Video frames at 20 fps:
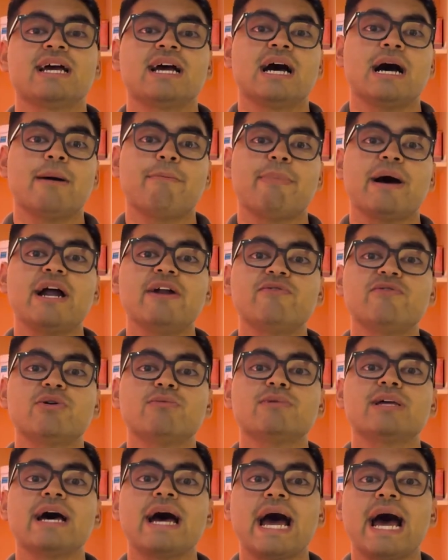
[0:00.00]
Apart
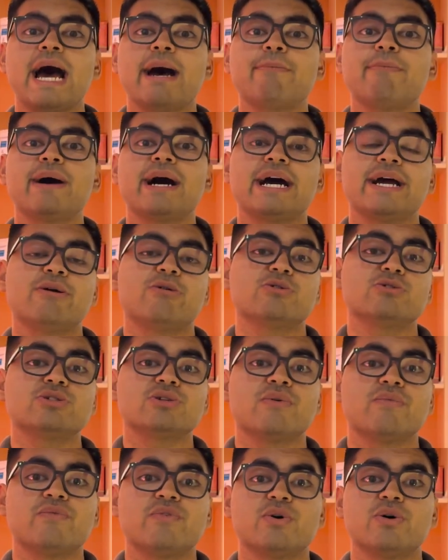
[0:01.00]
from the app, I
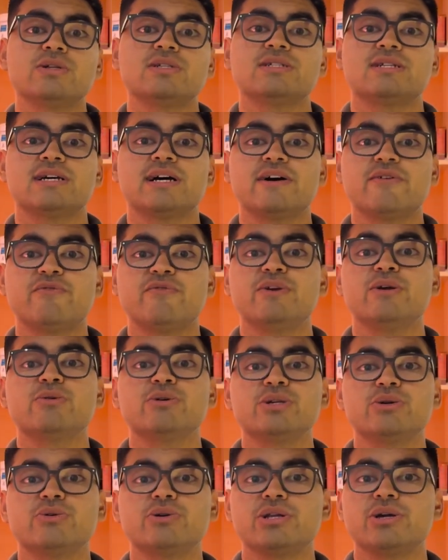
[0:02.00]
also watched a few
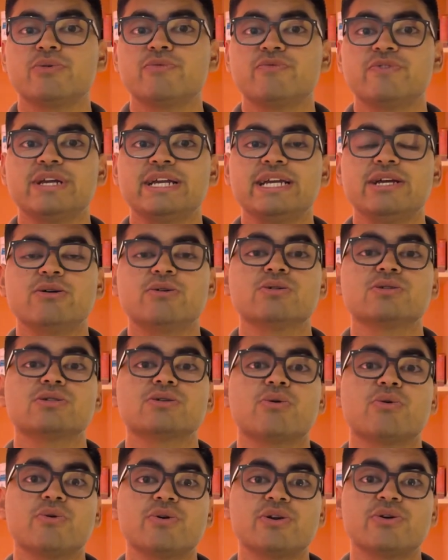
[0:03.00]
YouTube videos
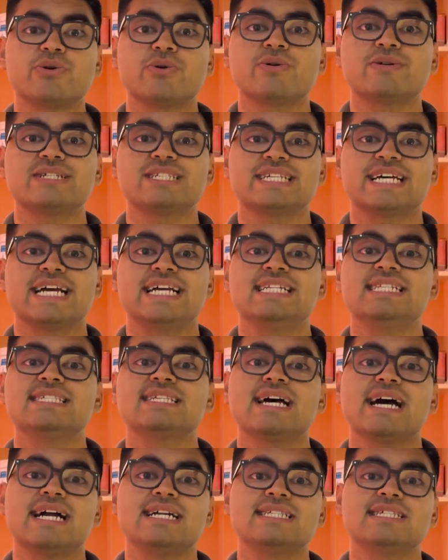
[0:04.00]
on road signs
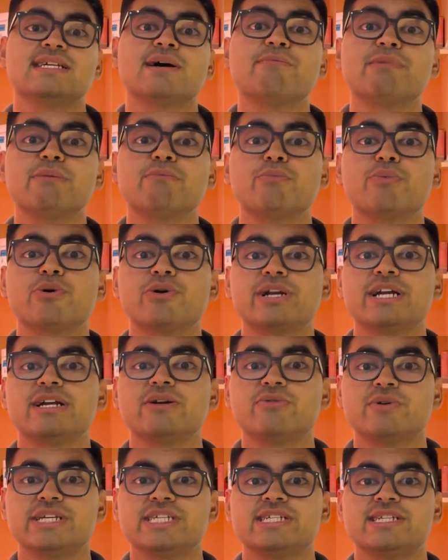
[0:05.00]
and some important
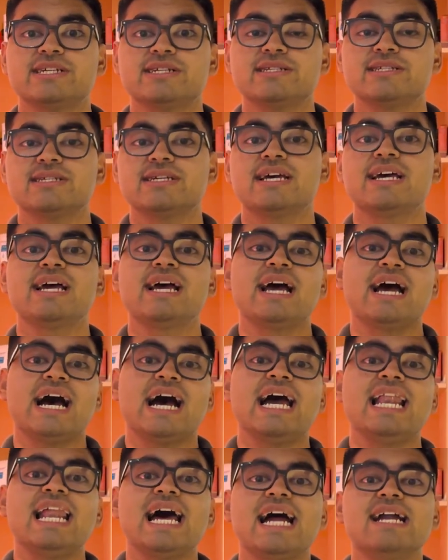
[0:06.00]
questions.
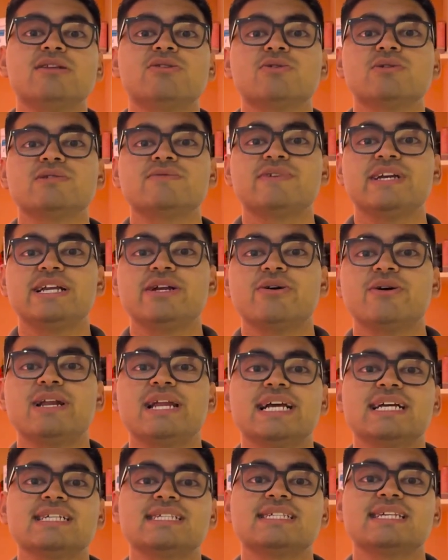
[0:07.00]
I'll add those video
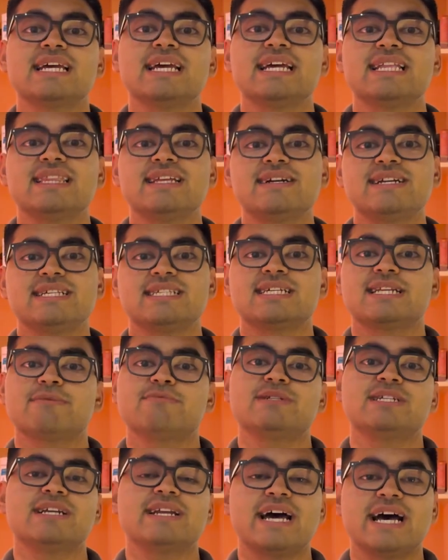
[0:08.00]
links in the
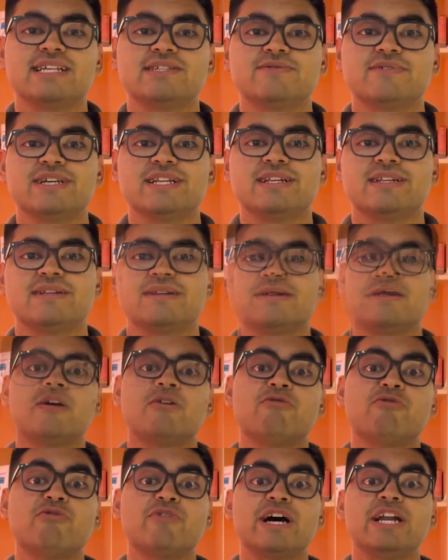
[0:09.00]
description as well.
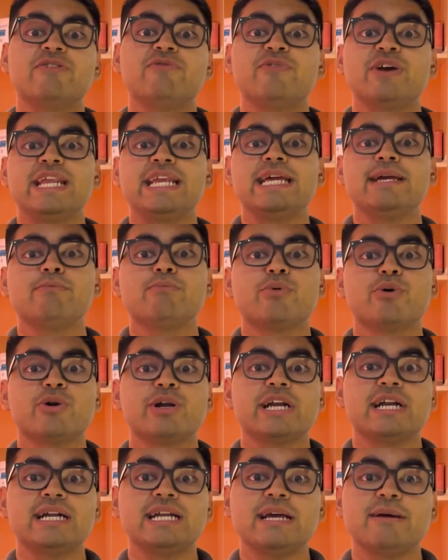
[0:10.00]
One very
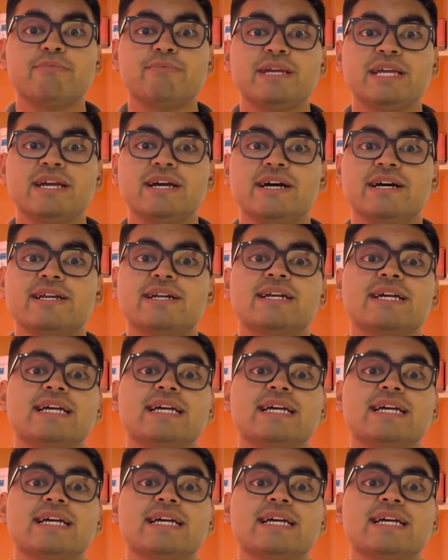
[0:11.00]
important tip here